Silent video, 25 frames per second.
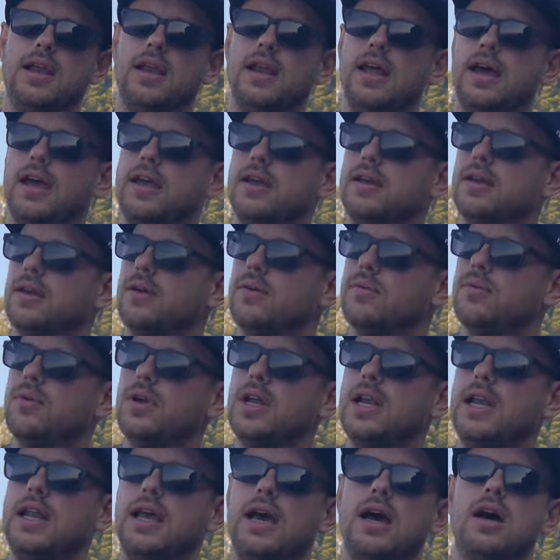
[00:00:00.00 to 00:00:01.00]
like
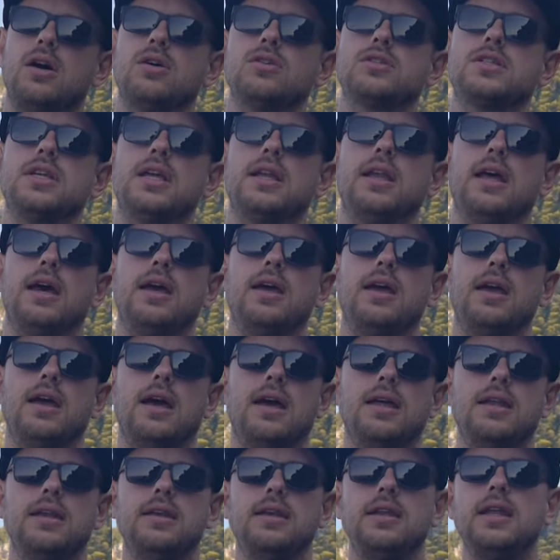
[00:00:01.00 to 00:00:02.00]
really out, and
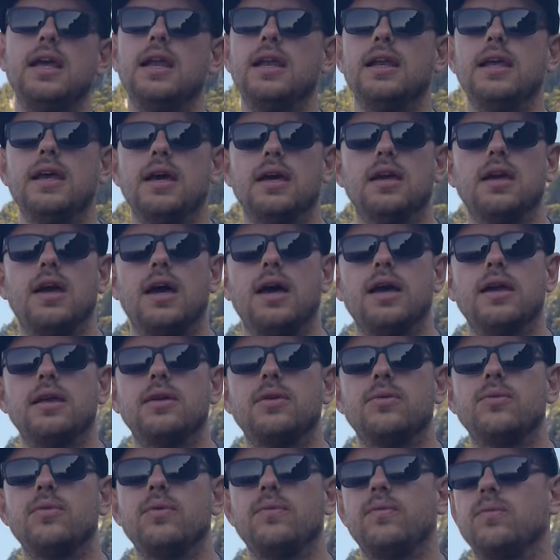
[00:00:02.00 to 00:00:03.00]

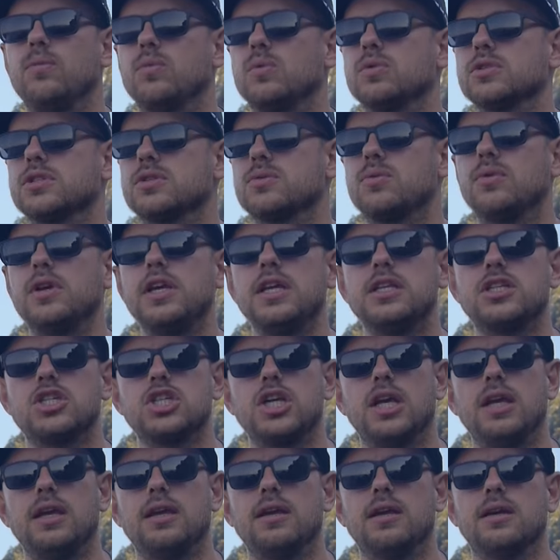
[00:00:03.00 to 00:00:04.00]
I was
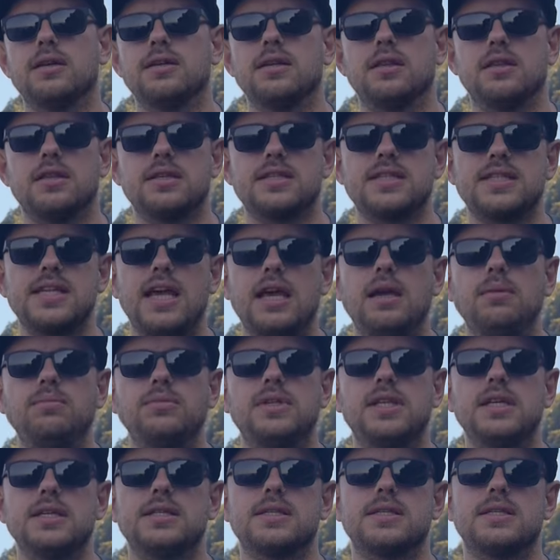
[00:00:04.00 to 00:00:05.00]
reaching the
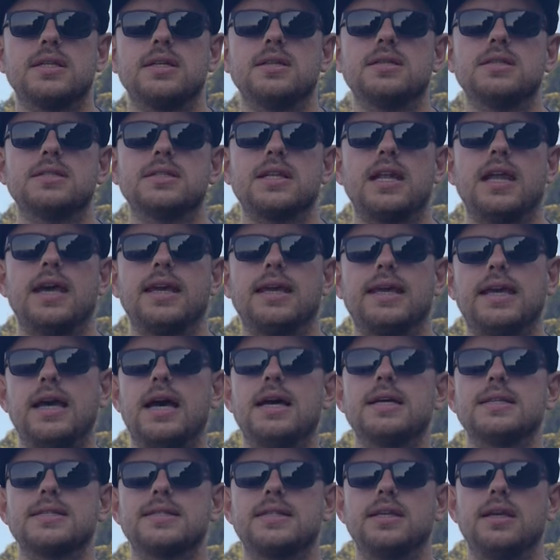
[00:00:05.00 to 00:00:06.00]
same distance like
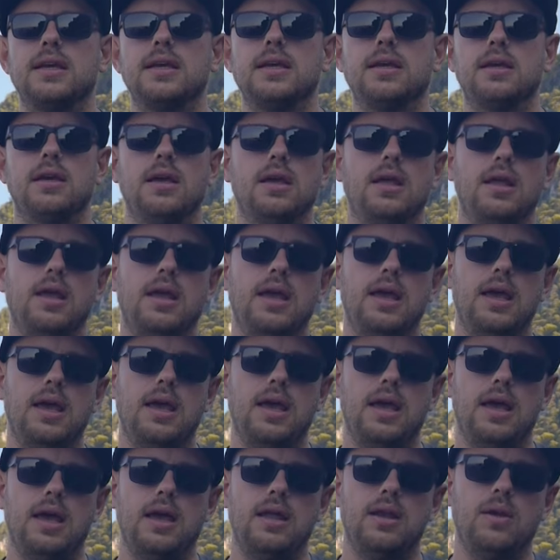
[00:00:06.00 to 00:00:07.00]
casting
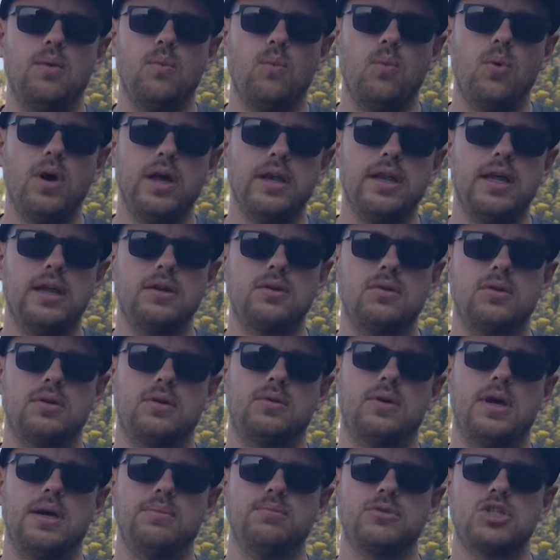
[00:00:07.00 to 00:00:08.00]
an 100
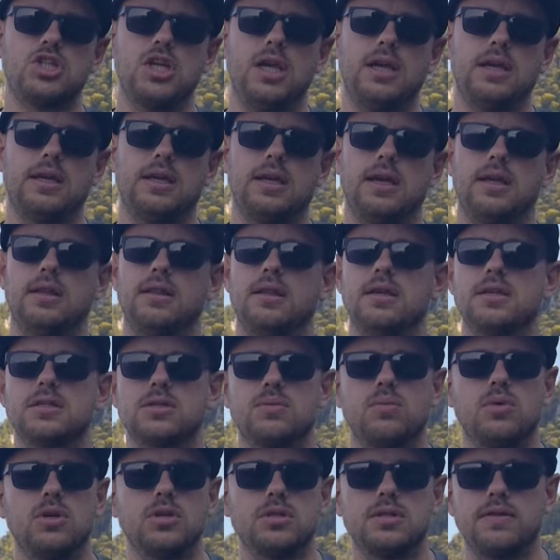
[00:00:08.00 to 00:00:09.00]
gram jig, and
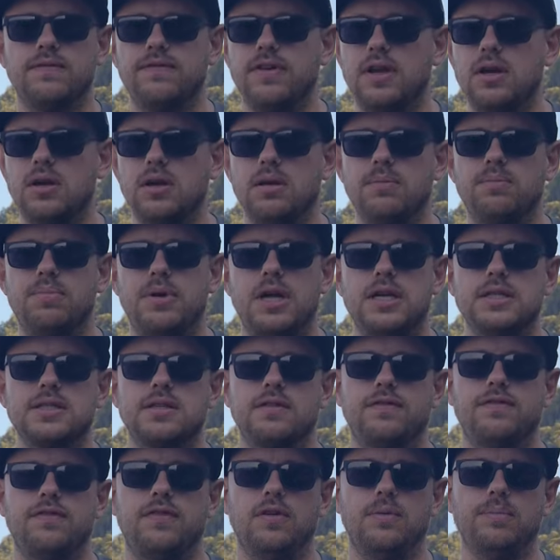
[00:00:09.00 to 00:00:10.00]
this was very
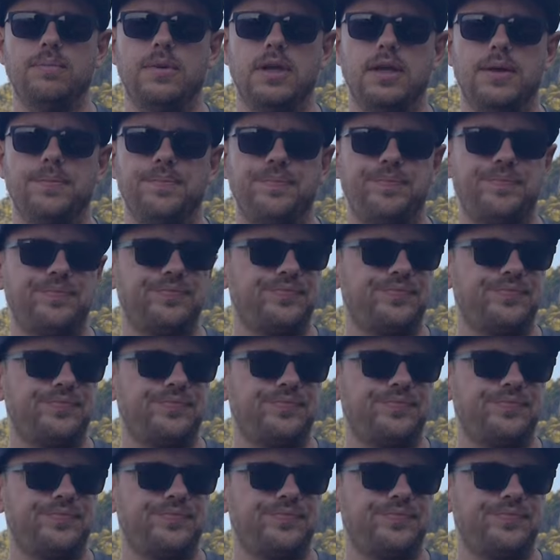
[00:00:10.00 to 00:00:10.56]
impressive for me.